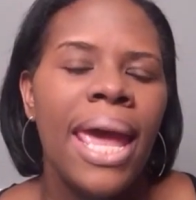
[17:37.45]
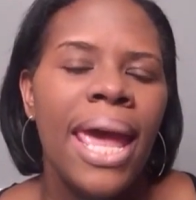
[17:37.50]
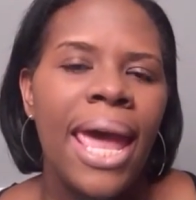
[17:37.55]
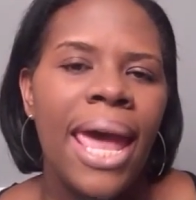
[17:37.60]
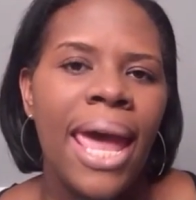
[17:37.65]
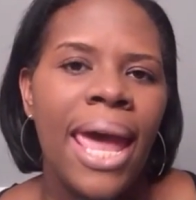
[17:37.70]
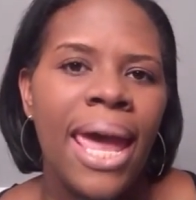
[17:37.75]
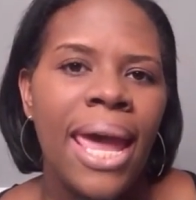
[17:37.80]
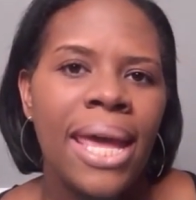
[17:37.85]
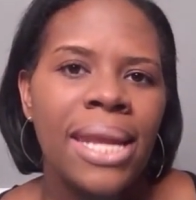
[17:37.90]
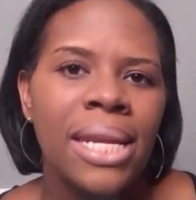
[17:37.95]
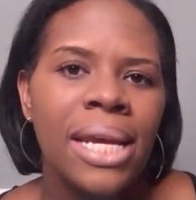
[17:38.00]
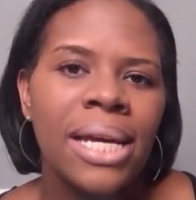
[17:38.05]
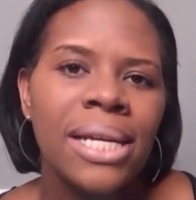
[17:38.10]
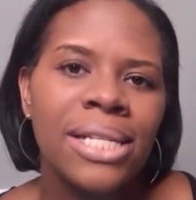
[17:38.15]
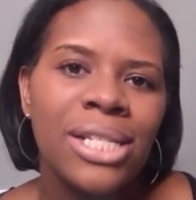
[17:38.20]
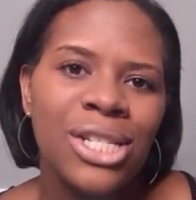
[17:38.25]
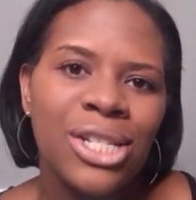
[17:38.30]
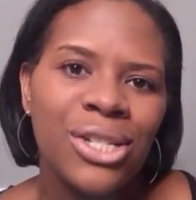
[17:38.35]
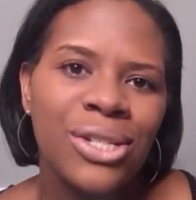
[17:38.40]
And
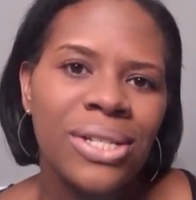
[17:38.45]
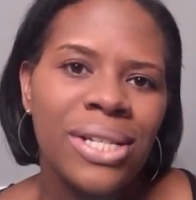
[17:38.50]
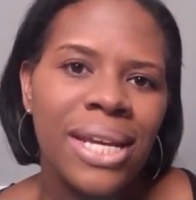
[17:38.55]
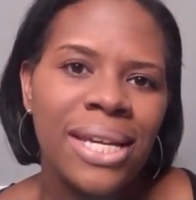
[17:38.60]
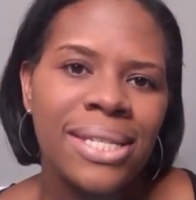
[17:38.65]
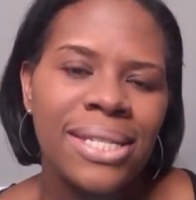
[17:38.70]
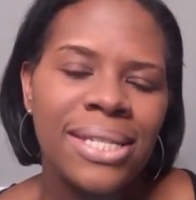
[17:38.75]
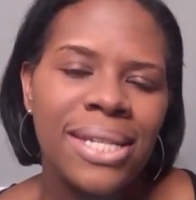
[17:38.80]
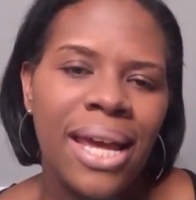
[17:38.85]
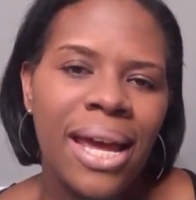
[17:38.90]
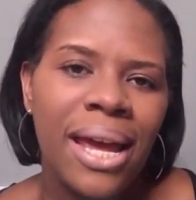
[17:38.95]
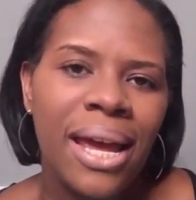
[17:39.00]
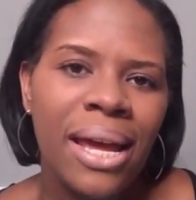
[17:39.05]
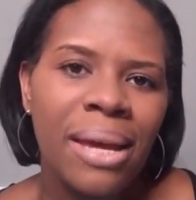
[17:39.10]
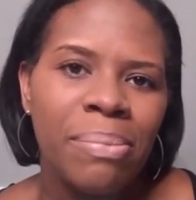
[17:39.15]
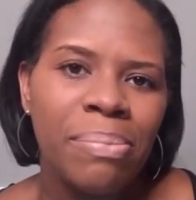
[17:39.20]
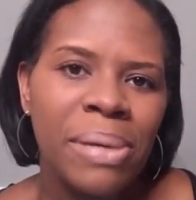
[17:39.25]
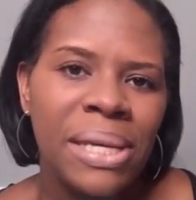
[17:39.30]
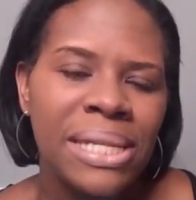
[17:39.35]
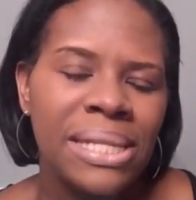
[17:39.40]
until next
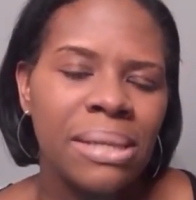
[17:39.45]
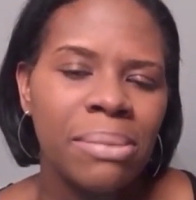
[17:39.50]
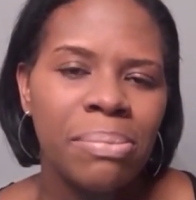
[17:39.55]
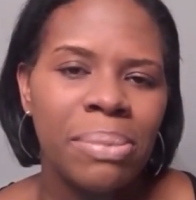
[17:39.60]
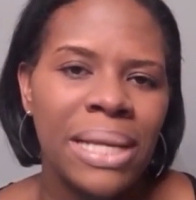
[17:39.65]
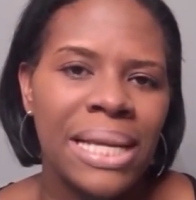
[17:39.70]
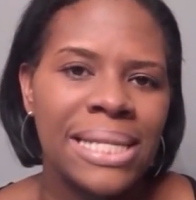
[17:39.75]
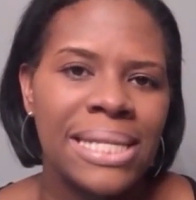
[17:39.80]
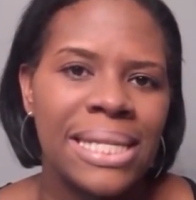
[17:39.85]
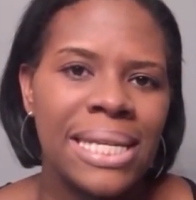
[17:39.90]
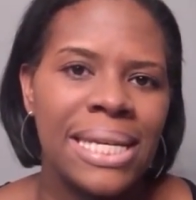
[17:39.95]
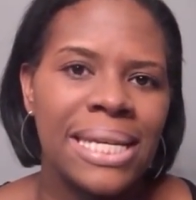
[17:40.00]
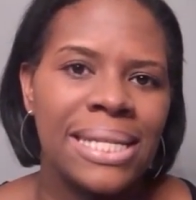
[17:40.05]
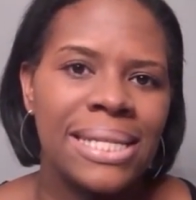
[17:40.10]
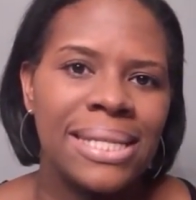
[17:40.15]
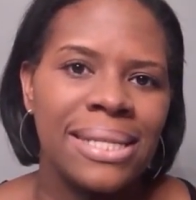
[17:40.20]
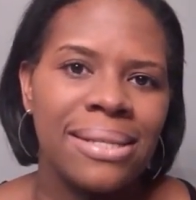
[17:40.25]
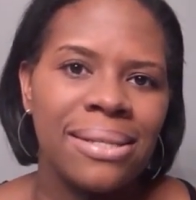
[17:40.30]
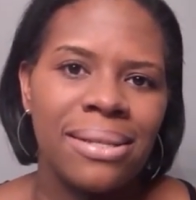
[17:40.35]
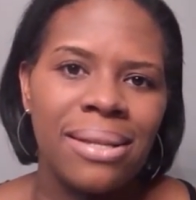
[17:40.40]
time, peace and
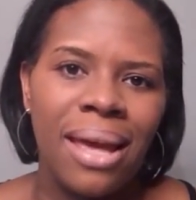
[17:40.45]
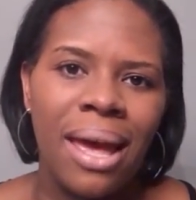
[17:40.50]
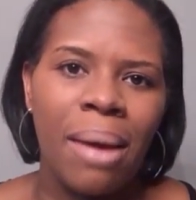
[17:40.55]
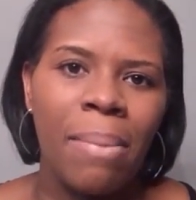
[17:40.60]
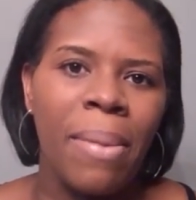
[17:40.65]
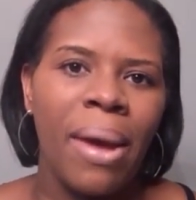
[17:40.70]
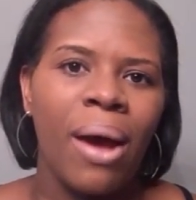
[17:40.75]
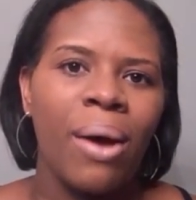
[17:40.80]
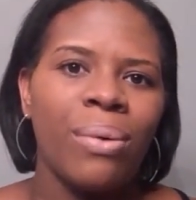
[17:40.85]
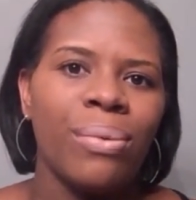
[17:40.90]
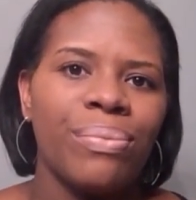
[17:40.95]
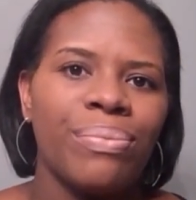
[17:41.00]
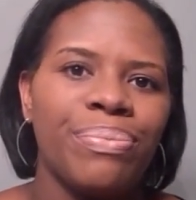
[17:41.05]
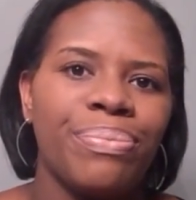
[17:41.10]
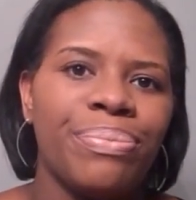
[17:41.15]
blessings. I'm out.